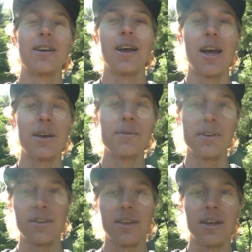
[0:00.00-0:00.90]

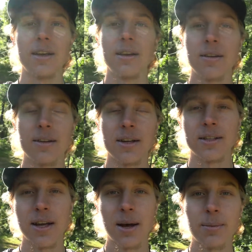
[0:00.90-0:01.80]
everything is
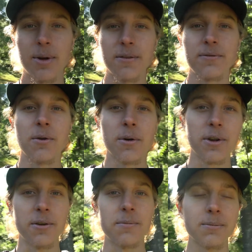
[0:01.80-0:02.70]
happening for
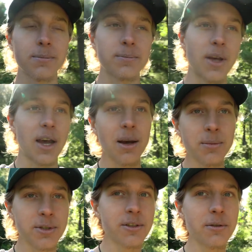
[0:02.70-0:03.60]
you.
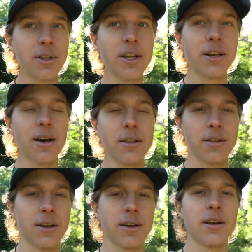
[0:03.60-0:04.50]
Absolutely
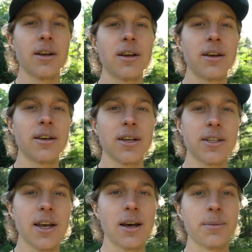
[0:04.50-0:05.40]
nothing is
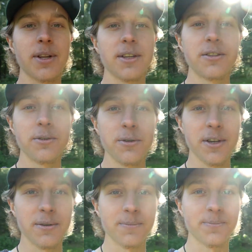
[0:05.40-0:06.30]
happening to
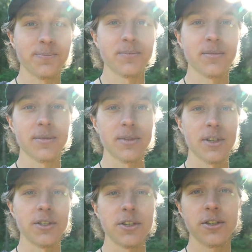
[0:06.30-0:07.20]
you.
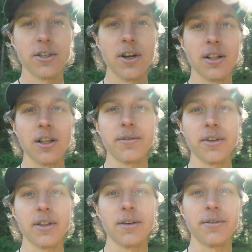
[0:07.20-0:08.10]
Just saw
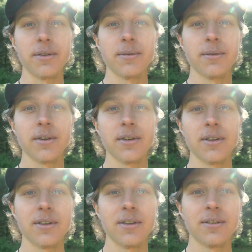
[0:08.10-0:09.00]
11:11
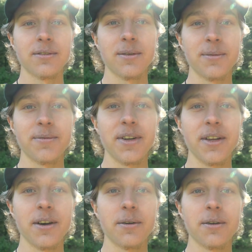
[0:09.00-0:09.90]
from the
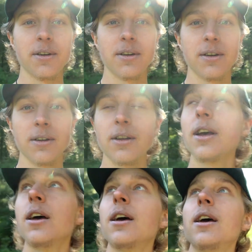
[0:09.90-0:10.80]
video,
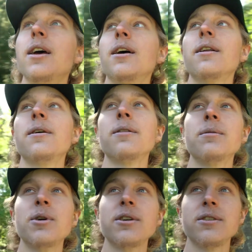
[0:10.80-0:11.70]
and the
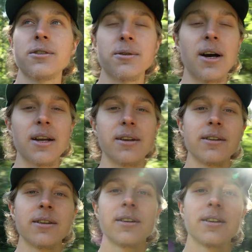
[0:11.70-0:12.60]
birds are squawking.
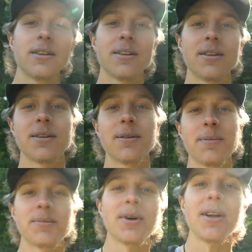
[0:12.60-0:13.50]

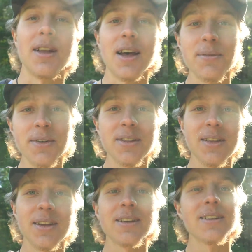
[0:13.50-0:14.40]
But
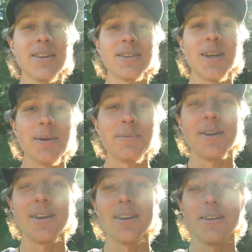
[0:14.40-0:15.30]
everything is happening